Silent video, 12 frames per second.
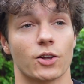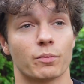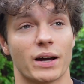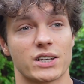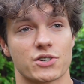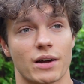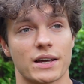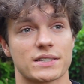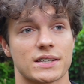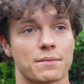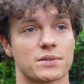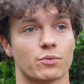on my
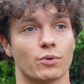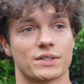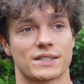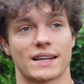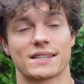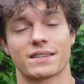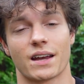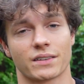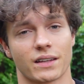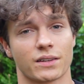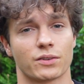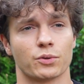triceps once I
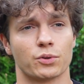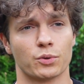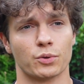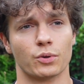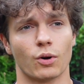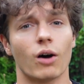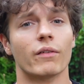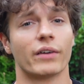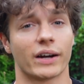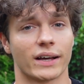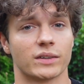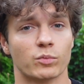started to do
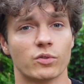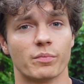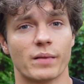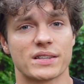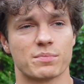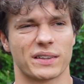overhead movements,